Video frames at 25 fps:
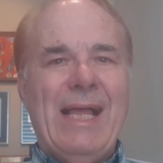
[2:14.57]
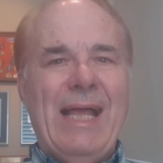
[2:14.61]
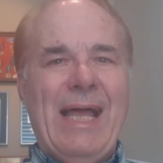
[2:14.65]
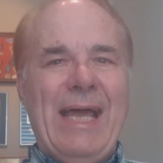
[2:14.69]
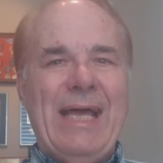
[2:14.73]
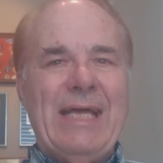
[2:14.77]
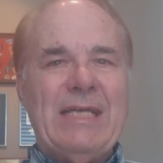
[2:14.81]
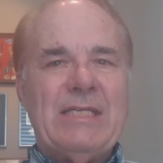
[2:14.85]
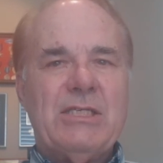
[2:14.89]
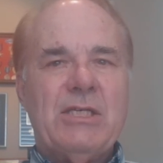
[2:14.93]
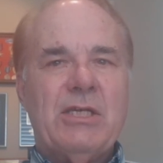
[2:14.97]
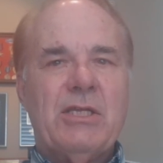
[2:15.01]

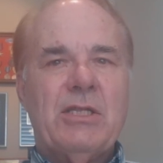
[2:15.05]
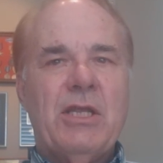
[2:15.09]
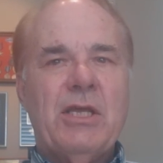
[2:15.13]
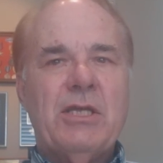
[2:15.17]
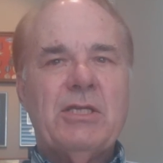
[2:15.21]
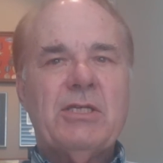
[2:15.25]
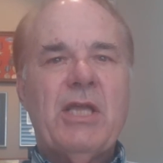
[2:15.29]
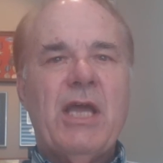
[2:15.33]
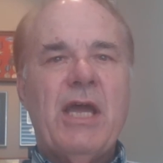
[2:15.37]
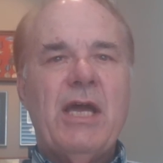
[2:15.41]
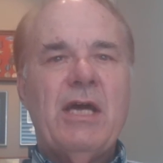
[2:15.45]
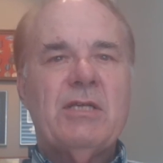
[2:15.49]
As the
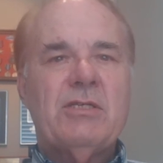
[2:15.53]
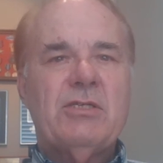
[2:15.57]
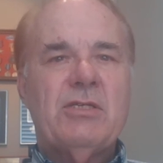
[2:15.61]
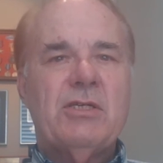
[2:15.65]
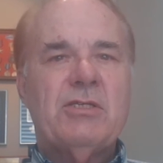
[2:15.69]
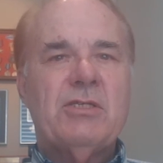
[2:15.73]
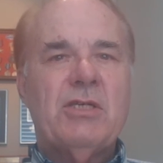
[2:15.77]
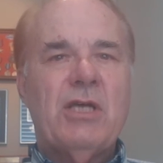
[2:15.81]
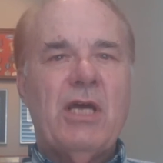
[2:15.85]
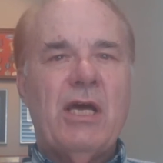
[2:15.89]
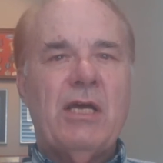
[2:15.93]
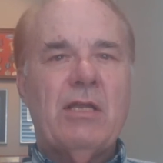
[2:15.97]
discounts
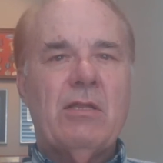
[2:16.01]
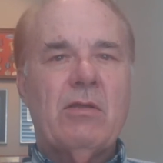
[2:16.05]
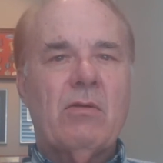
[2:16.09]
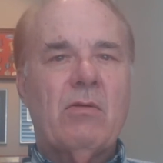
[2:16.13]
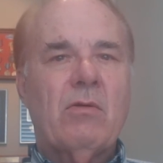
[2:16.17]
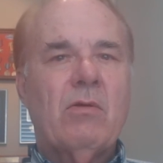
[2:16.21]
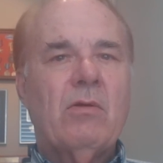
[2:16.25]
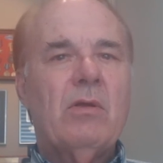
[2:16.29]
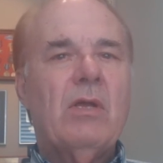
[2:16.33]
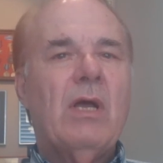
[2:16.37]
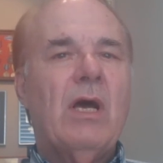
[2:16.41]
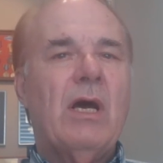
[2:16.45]
inside the
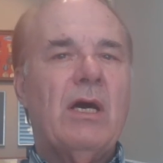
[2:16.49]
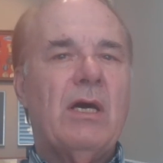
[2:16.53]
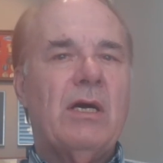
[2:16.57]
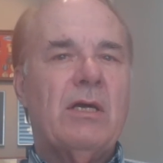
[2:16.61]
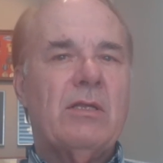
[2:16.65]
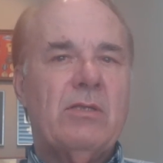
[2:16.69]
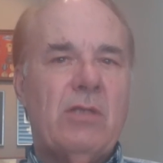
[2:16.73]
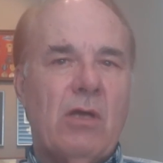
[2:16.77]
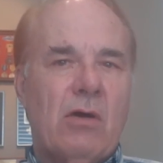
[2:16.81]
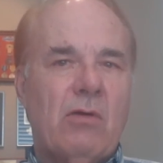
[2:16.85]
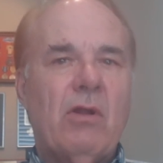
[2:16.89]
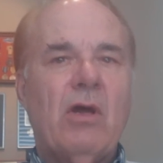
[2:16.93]

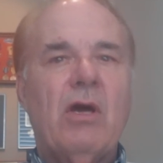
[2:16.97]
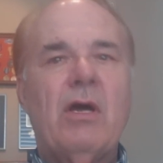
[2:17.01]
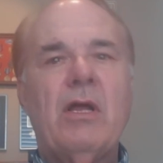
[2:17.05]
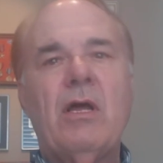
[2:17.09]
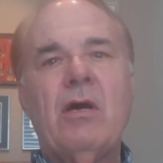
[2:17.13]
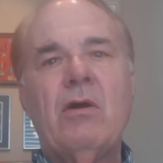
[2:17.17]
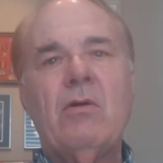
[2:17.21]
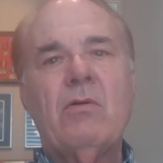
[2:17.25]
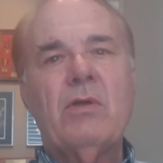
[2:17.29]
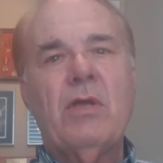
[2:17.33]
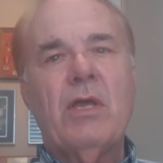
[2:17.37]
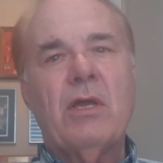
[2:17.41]
donut
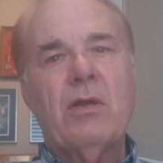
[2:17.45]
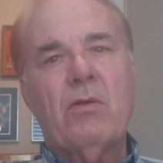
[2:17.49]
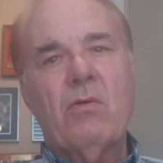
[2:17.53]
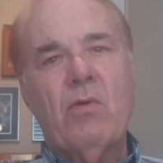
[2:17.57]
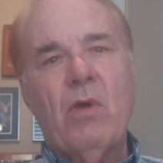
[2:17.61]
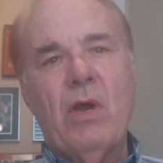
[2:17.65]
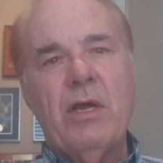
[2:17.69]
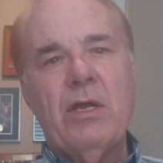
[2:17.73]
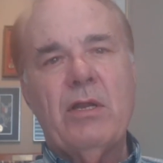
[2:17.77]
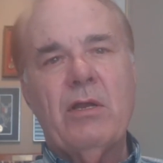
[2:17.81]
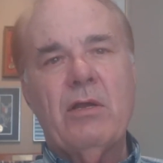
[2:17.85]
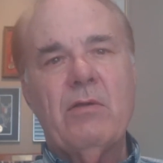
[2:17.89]
hole get
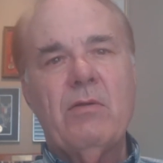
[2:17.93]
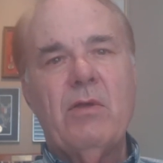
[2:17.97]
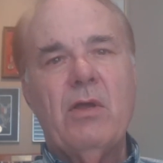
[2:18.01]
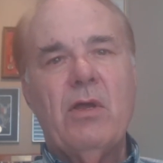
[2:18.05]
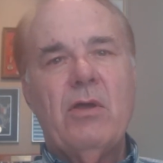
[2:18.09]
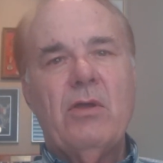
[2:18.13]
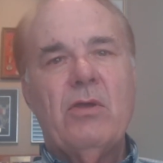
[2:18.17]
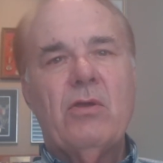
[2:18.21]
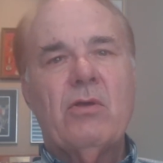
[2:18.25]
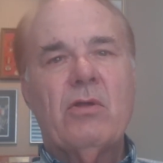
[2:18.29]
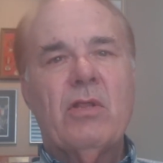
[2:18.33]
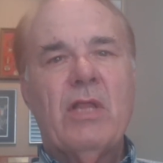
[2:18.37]
greater,
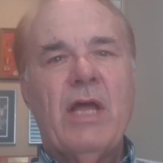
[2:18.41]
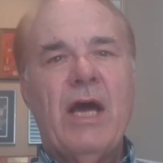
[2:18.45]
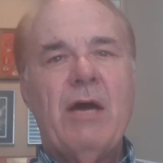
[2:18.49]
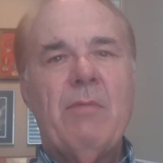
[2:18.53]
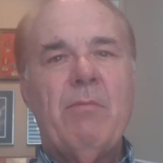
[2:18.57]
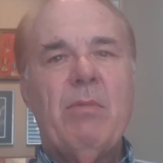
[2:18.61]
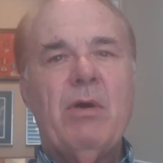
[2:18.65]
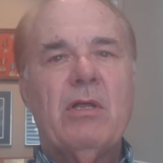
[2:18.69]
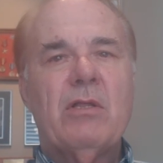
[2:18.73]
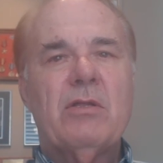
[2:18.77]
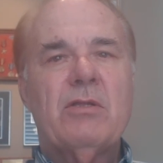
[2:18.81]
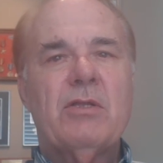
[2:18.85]
your
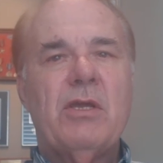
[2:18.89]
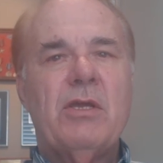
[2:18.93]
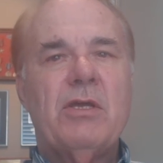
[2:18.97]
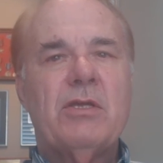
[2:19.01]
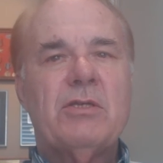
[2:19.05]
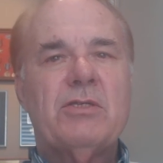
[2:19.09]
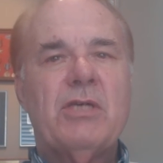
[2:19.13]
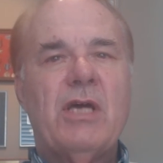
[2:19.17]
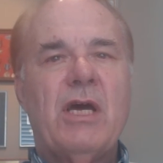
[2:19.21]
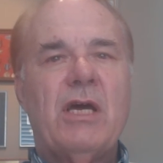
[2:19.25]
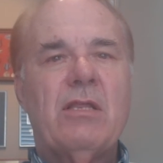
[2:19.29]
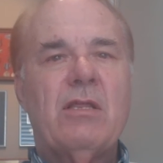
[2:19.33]
liability
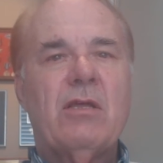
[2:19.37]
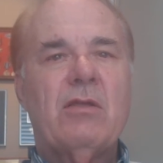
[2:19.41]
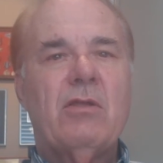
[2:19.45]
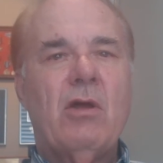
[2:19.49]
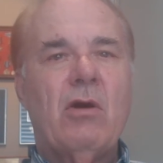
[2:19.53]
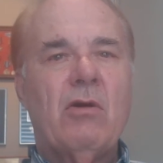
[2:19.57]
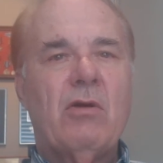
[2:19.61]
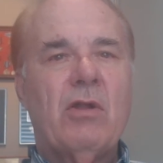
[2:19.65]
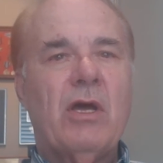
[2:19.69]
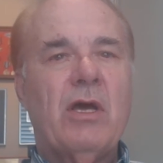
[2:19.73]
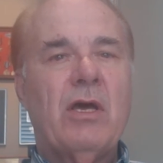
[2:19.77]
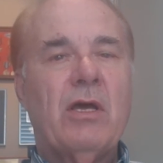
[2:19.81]
inside the
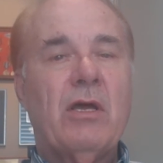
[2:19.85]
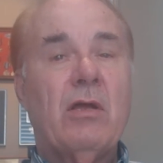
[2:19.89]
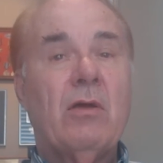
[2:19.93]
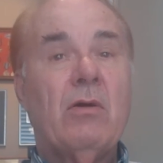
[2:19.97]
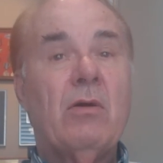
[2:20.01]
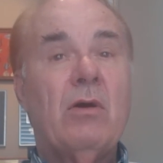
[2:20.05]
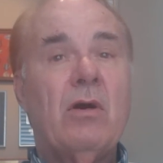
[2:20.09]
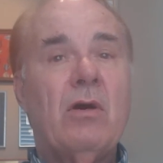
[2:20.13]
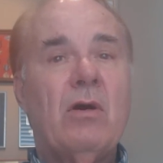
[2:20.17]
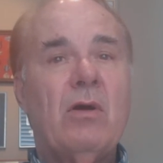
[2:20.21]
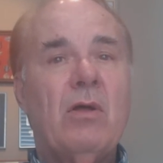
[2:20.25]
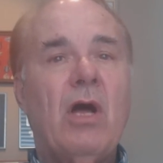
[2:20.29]
donut
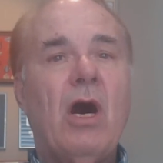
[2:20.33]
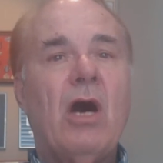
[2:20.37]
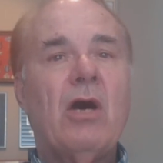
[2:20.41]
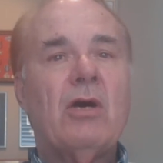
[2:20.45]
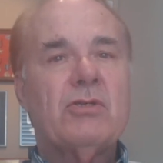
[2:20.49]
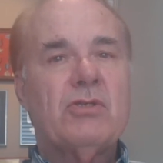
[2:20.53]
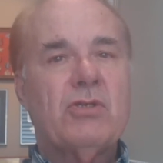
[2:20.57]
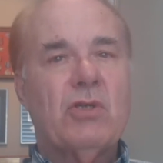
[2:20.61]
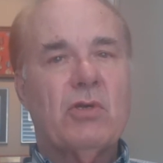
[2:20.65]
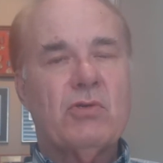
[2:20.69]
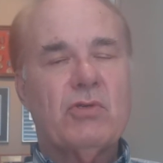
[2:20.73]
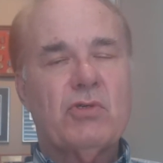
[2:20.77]
hole
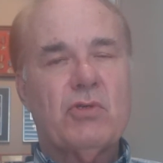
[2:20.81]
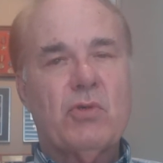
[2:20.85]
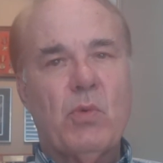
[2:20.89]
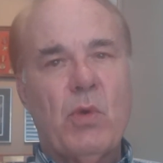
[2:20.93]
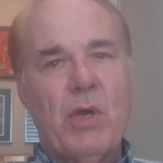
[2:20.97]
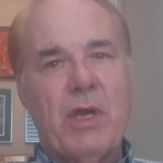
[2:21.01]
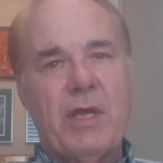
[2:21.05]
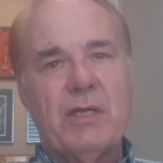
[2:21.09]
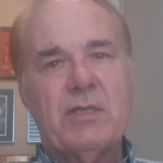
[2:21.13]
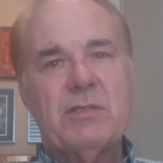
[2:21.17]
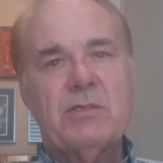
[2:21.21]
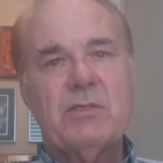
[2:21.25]
also
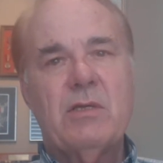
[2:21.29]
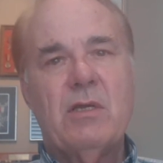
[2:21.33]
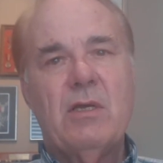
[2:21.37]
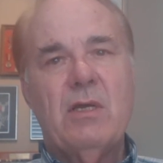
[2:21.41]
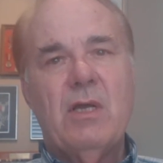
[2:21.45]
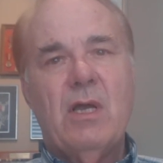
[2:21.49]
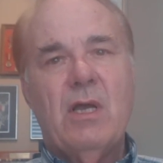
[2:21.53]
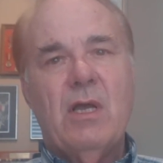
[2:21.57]
shrinks.